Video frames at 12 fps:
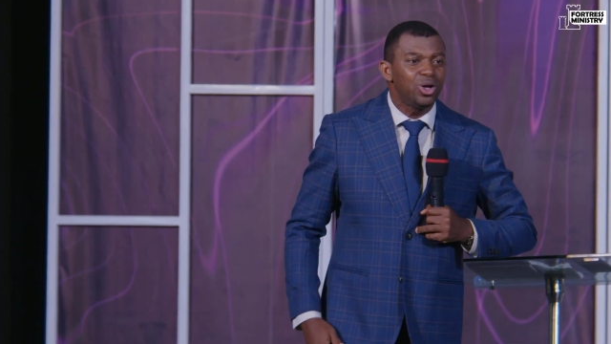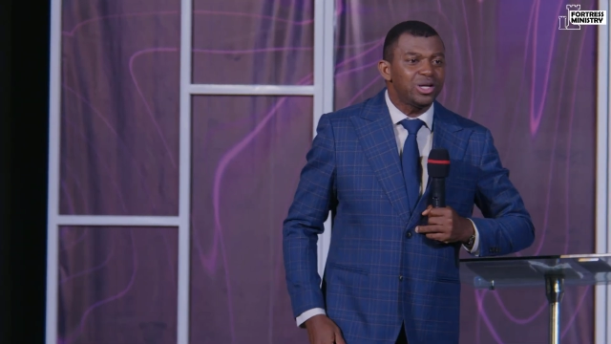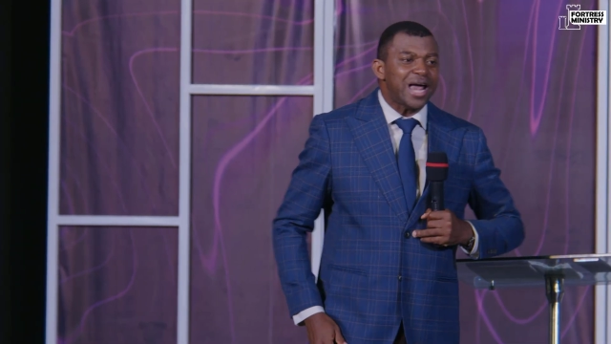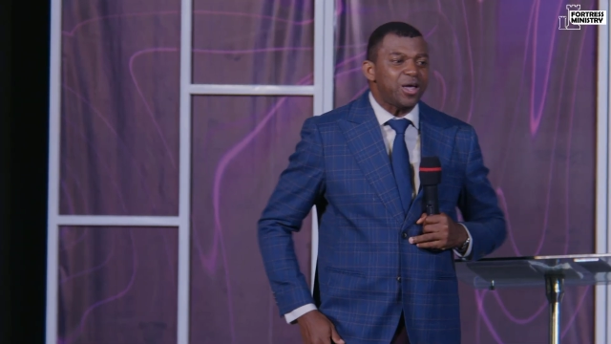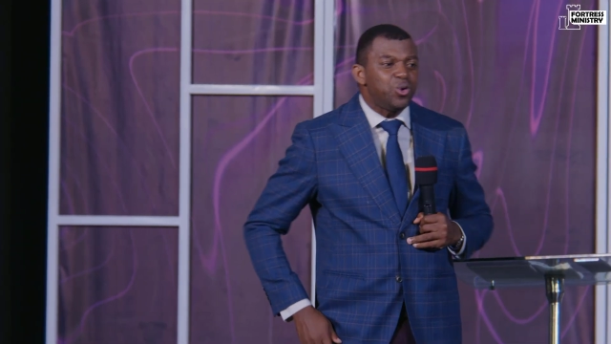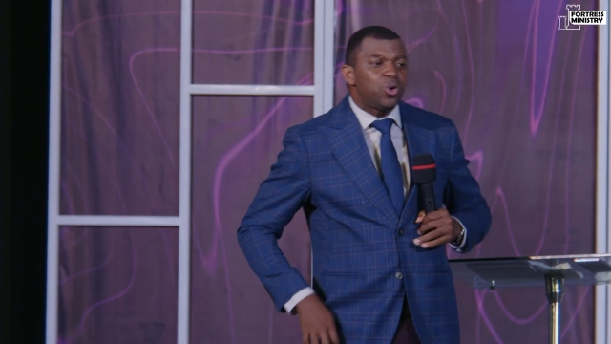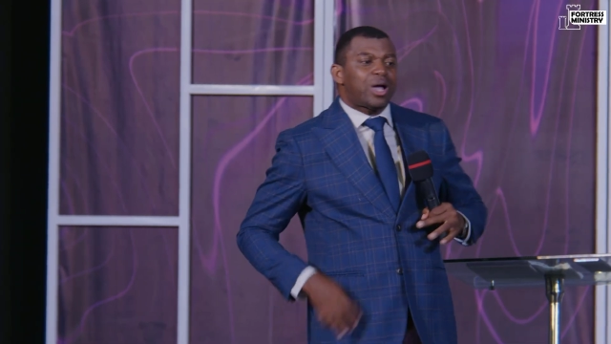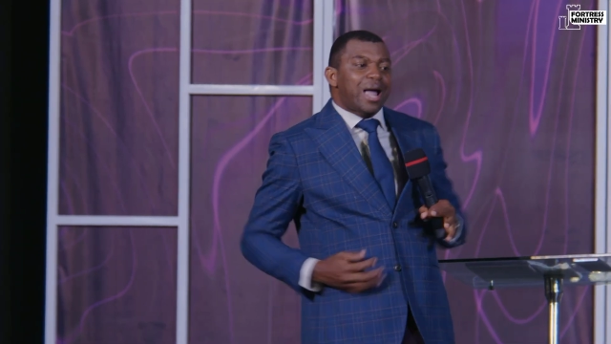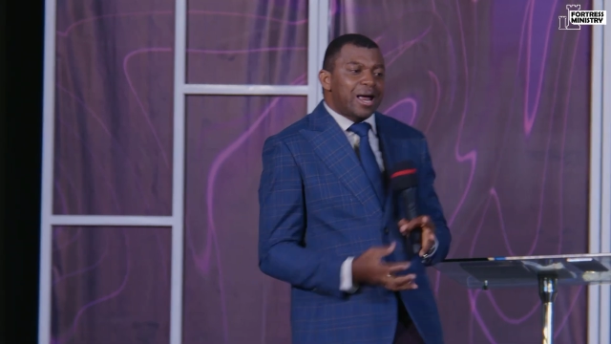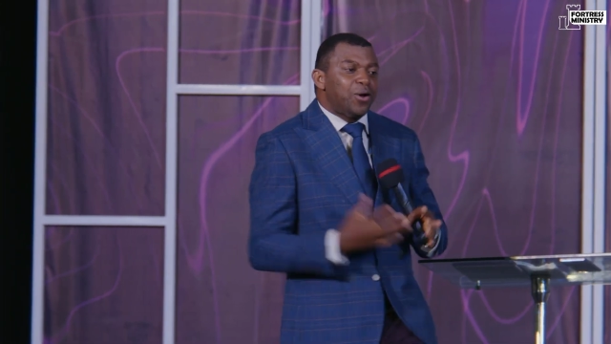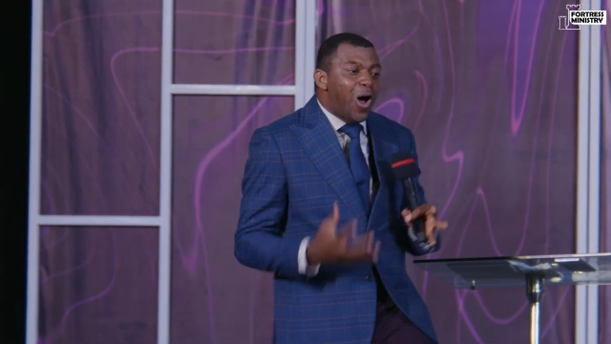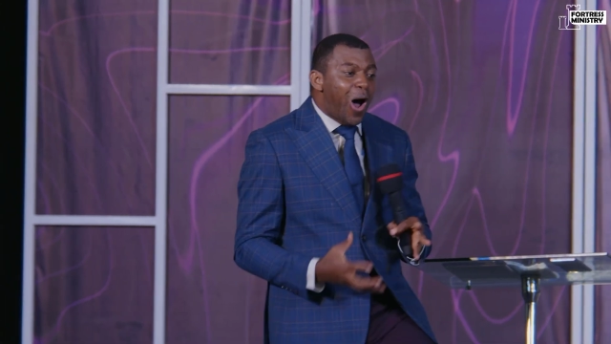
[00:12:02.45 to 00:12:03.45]
that you
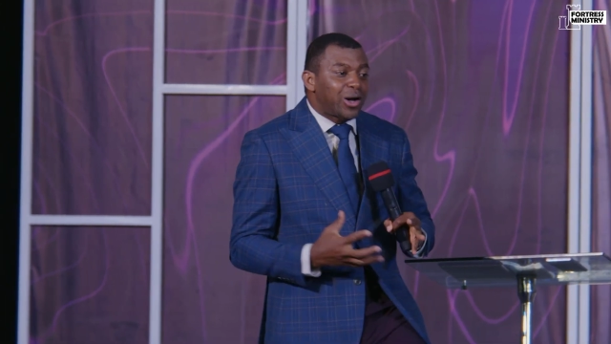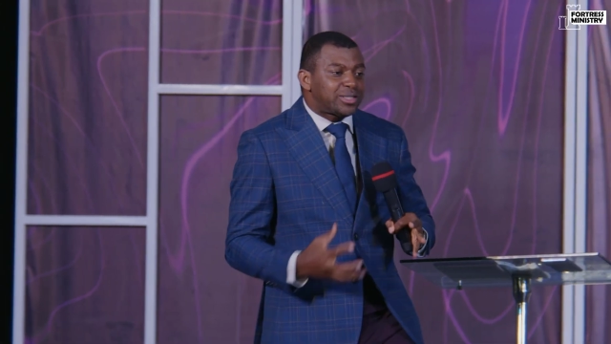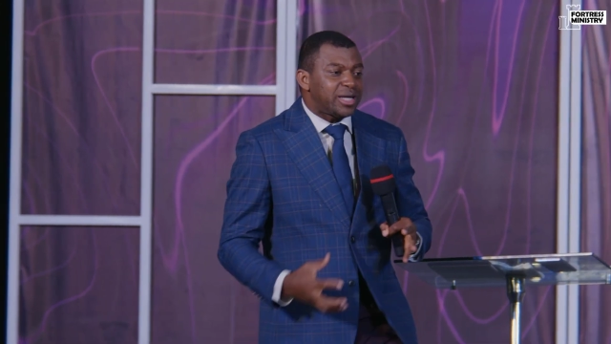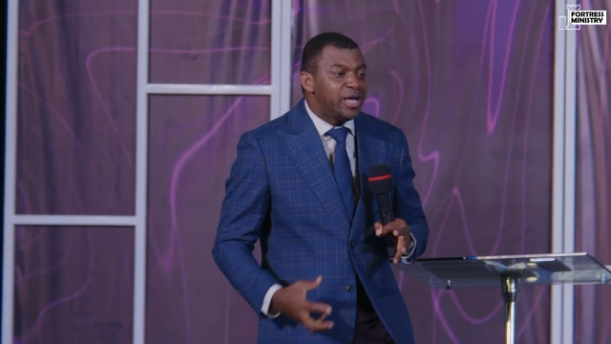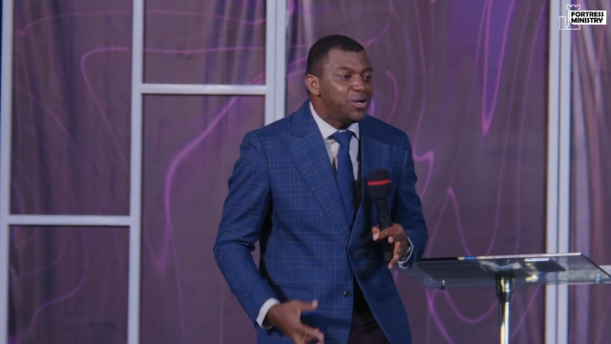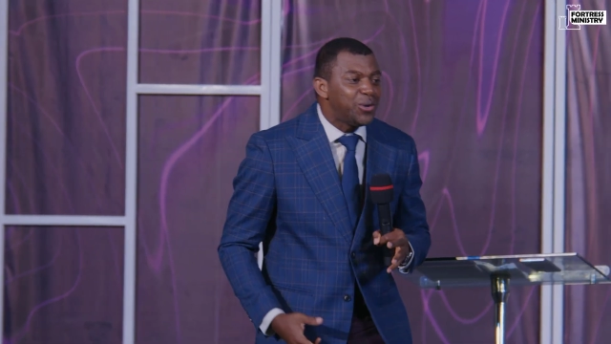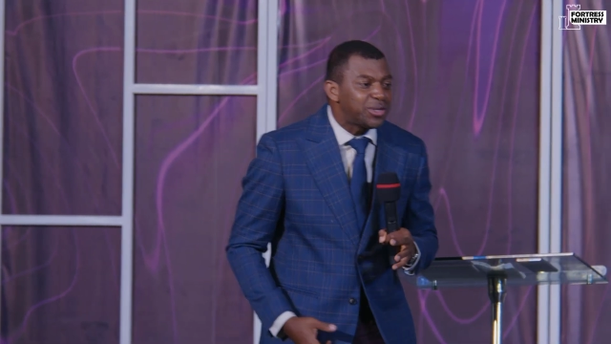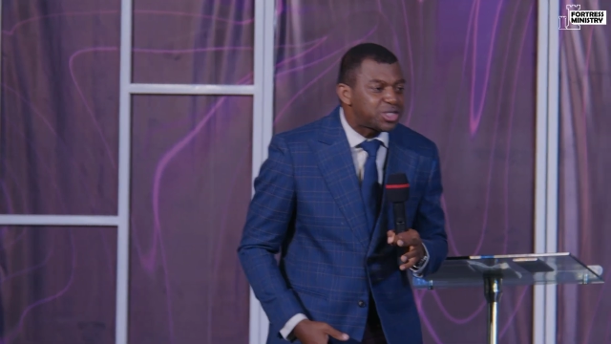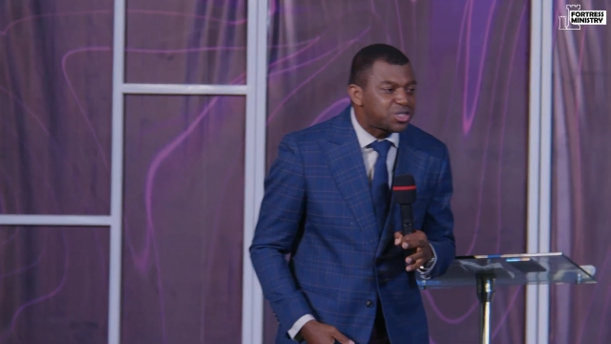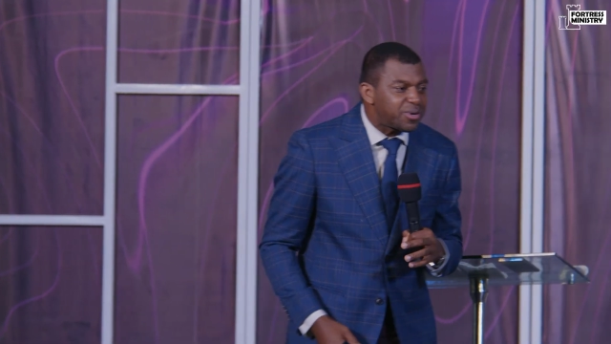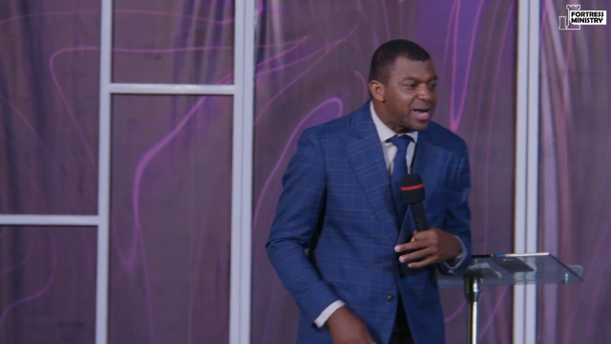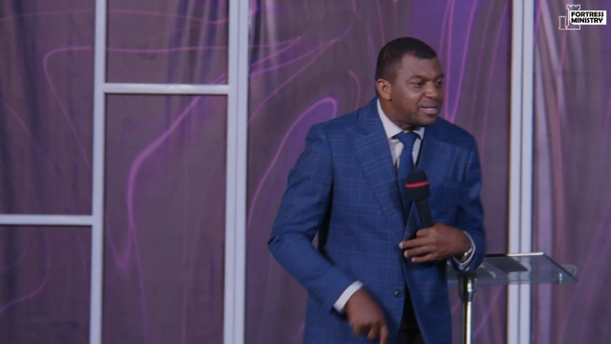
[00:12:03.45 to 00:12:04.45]
cannot in your
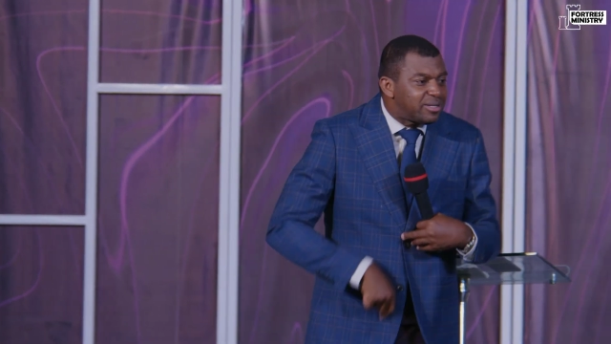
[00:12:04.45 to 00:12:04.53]
strength,